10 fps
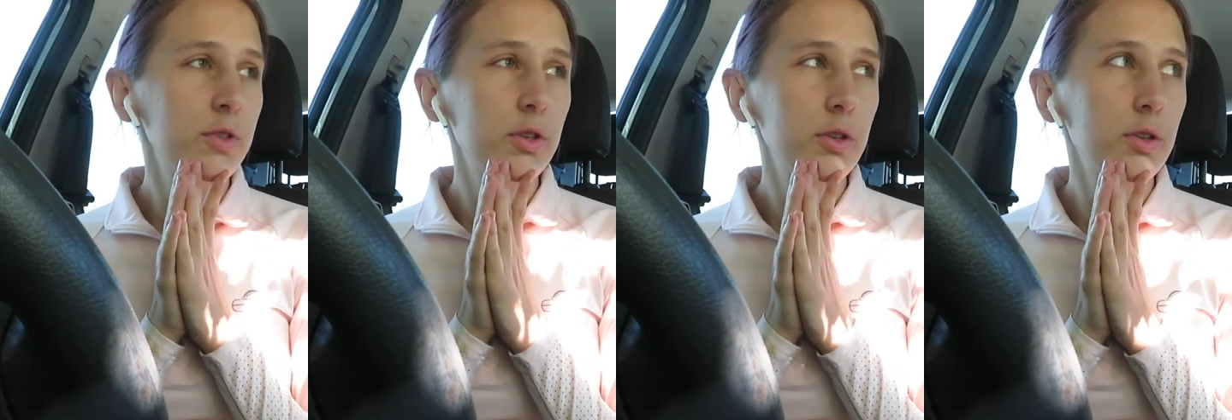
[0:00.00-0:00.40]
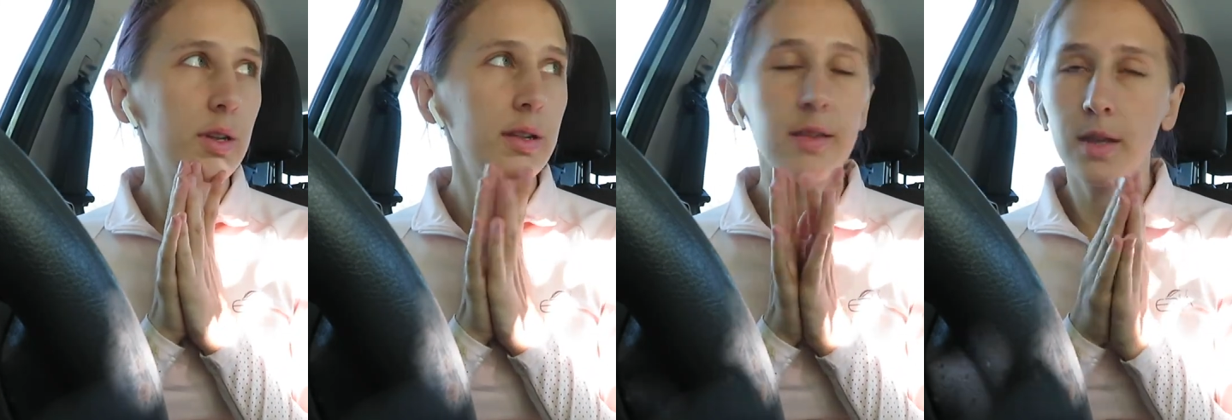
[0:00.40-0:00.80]
do
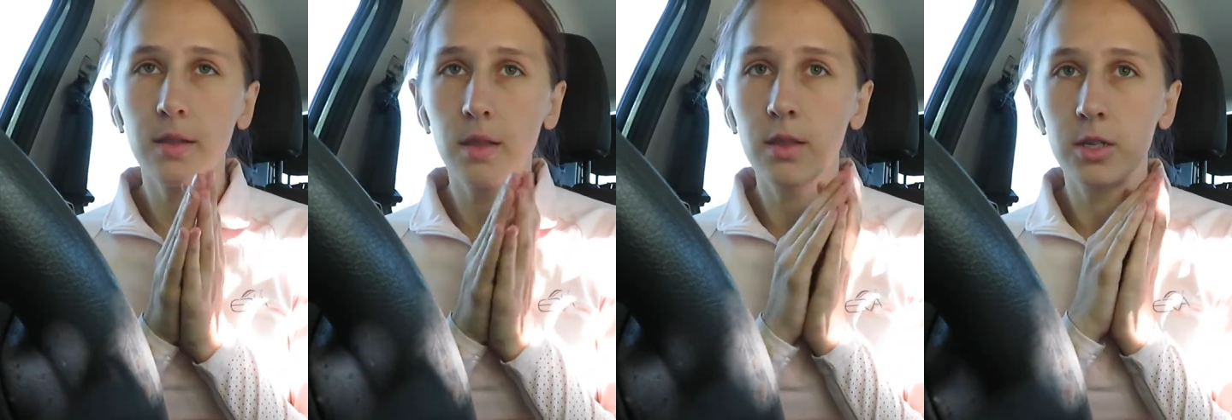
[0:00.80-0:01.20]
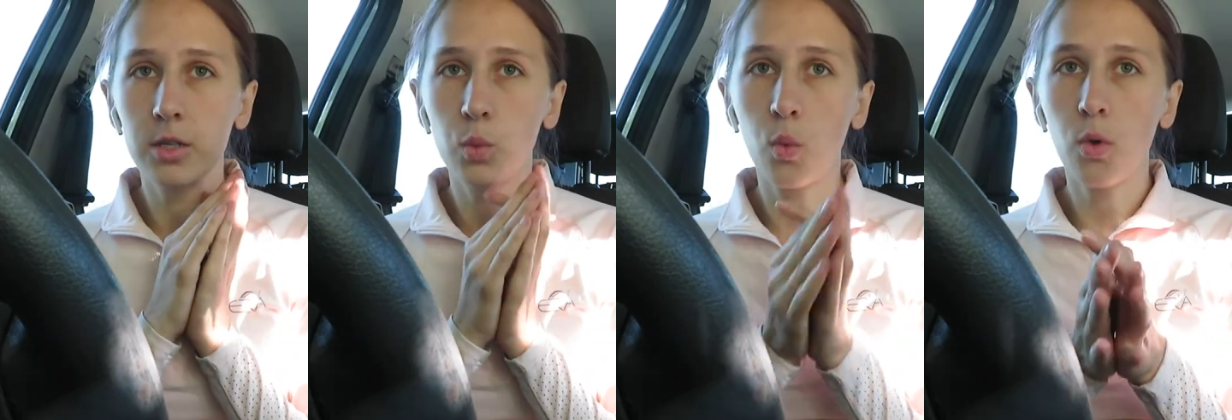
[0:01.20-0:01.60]
anything other than
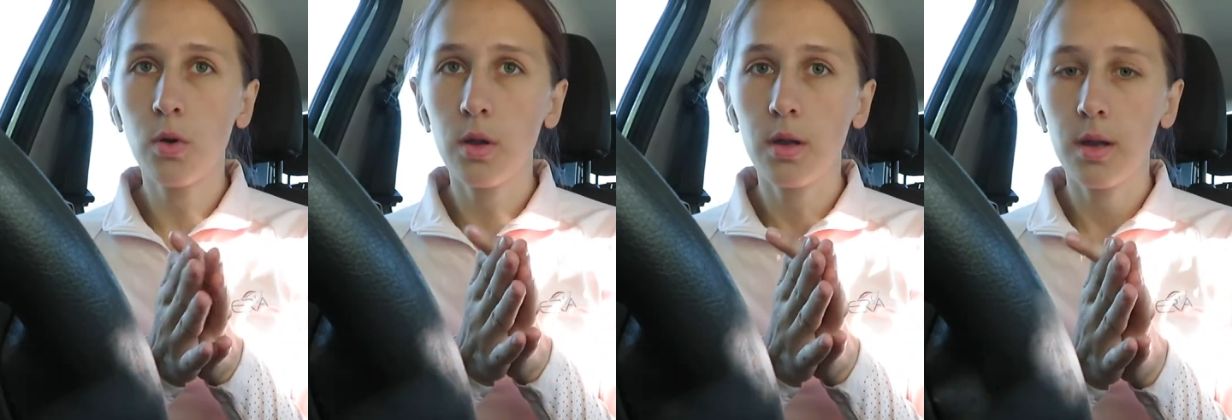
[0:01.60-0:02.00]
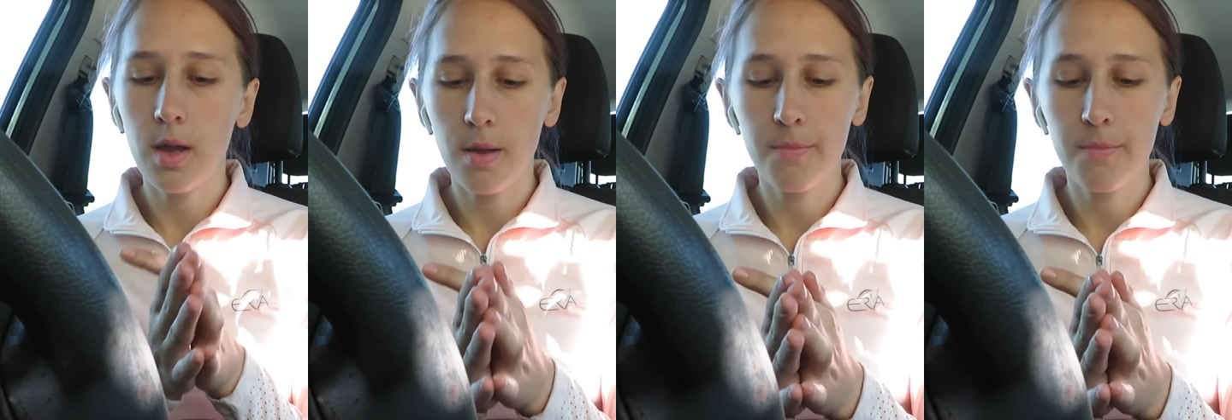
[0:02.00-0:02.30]
just walk,